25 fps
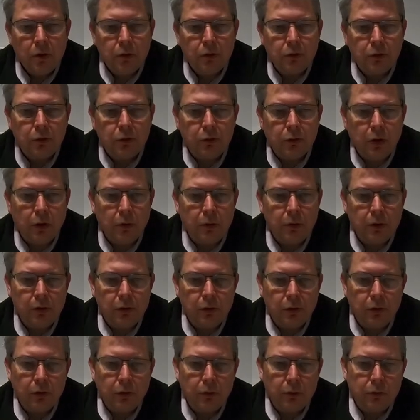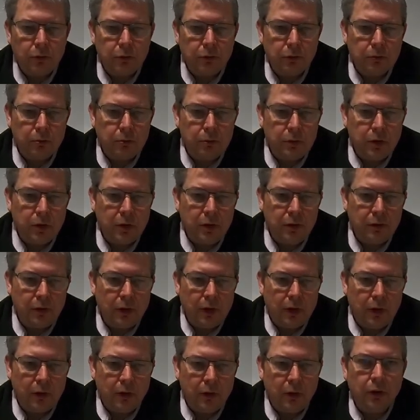So to go into some
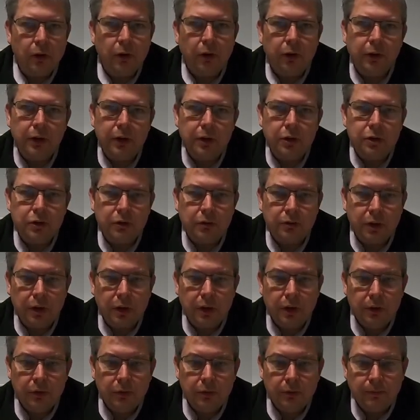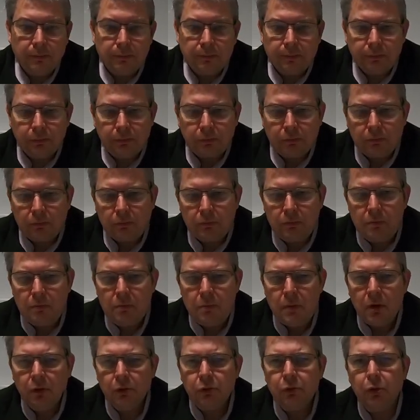detail on each of these,
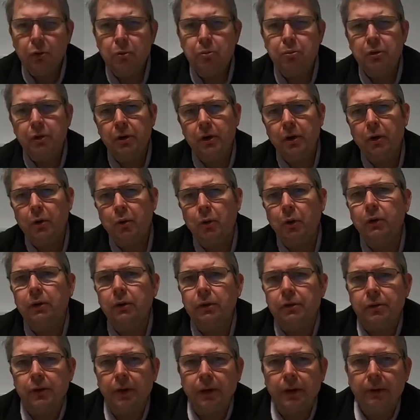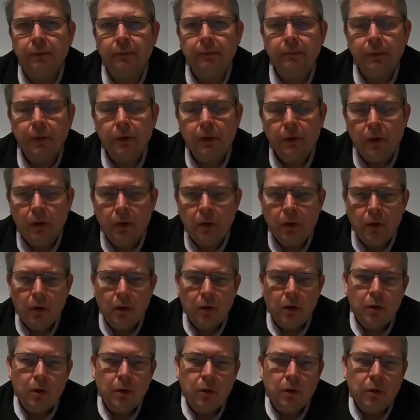so print quality.
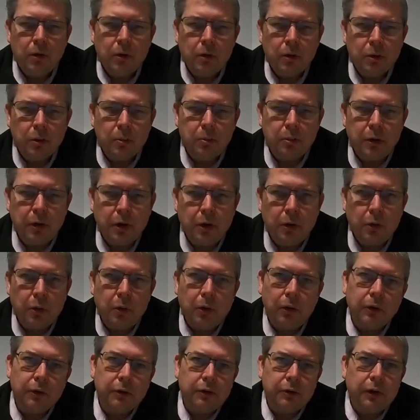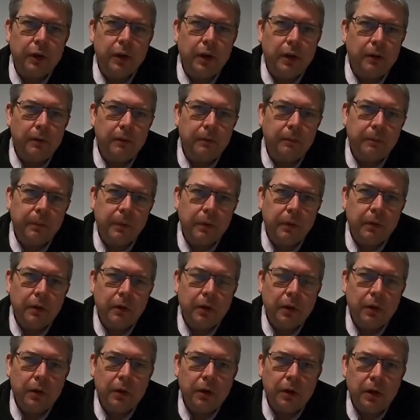The print quality
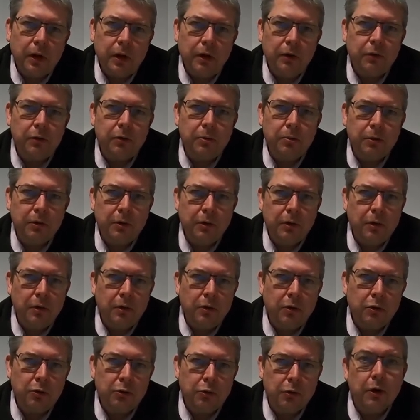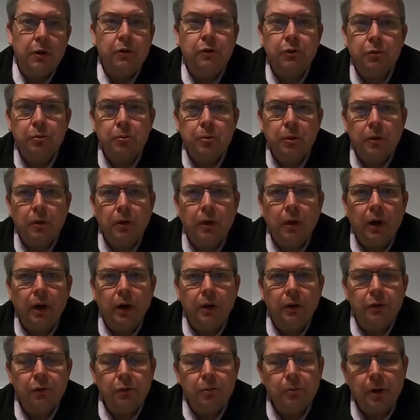needs to be crisp,
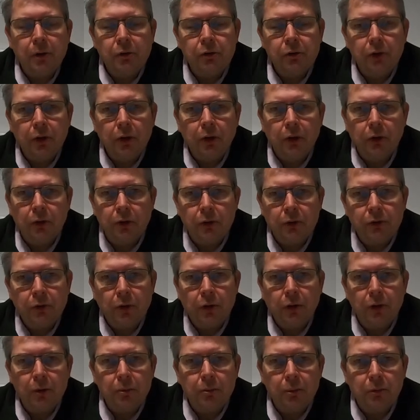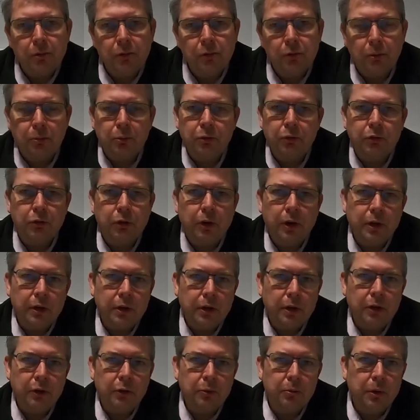and especially on the type of substrate
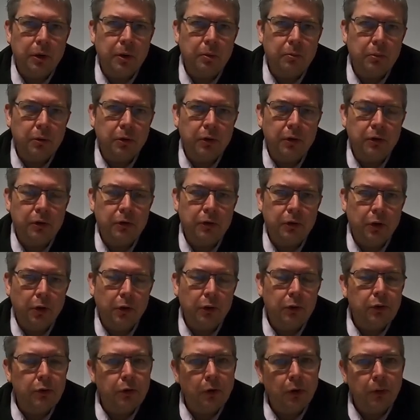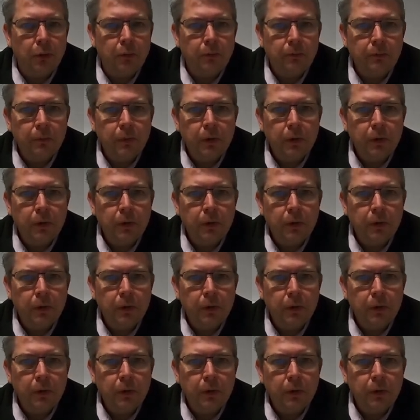that it's being printed onto.